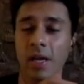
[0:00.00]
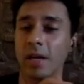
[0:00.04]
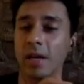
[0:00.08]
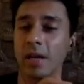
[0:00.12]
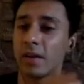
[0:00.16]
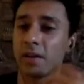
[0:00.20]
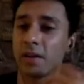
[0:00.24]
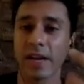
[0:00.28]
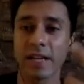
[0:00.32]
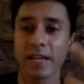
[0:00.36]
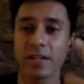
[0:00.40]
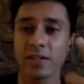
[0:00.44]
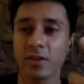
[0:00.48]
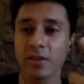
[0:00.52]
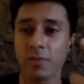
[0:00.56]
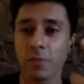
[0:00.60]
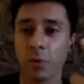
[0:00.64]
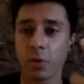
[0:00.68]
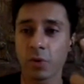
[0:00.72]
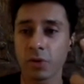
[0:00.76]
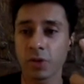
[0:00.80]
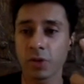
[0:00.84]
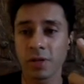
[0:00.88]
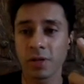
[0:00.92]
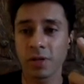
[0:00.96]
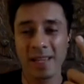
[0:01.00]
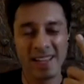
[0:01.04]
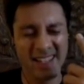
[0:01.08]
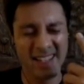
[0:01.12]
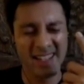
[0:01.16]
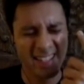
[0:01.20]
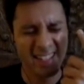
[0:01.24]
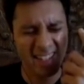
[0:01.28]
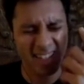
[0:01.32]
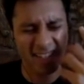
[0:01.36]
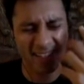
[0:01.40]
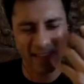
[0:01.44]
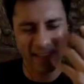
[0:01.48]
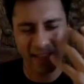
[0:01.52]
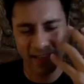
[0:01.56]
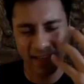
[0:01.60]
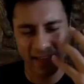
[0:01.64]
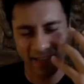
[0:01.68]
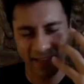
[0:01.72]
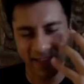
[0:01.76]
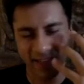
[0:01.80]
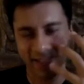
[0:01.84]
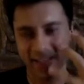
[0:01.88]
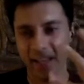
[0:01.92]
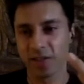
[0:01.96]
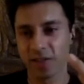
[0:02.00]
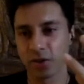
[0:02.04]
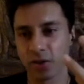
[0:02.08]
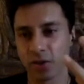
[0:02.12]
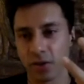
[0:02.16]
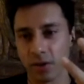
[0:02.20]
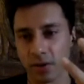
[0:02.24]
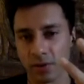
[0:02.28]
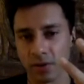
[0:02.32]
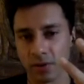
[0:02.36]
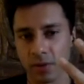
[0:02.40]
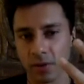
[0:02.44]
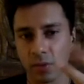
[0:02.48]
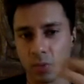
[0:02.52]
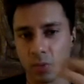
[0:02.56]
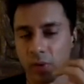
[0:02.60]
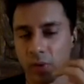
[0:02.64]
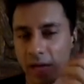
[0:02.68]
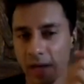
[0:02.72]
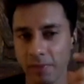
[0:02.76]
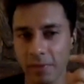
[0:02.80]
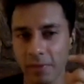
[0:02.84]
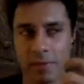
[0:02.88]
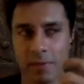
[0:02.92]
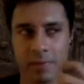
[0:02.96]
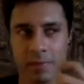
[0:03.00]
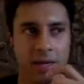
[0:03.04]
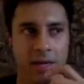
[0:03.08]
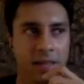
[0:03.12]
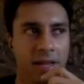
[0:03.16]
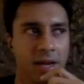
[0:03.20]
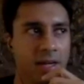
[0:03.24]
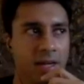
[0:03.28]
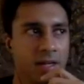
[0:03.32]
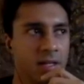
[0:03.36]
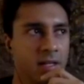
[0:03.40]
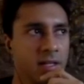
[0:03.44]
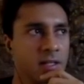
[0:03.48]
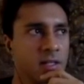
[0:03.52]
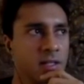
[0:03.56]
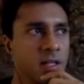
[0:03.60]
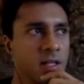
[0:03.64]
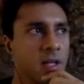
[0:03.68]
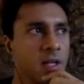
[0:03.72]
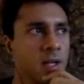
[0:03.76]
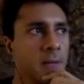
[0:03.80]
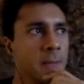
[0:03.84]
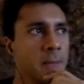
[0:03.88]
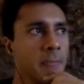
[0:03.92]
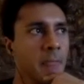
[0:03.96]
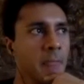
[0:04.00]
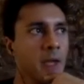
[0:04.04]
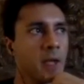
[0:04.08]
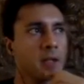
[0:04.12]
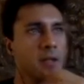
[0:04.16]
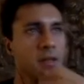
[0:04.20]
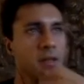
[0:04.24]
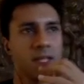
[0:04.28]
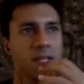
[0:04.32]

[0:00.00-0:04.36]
range of motion is essential what i mean by that is the